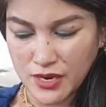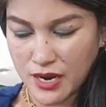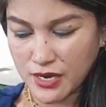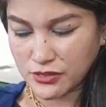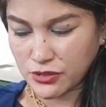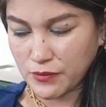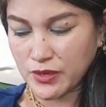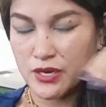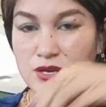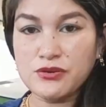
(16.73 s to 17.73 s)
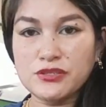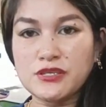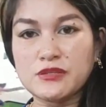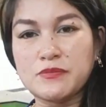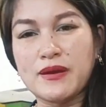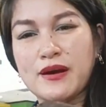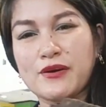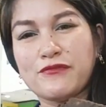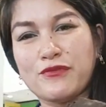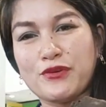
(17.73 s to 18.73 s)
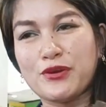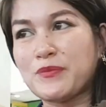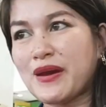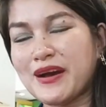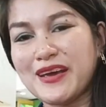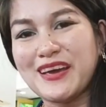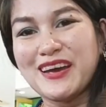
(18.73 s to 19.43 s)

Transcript: And so I'm gonna use this bag for my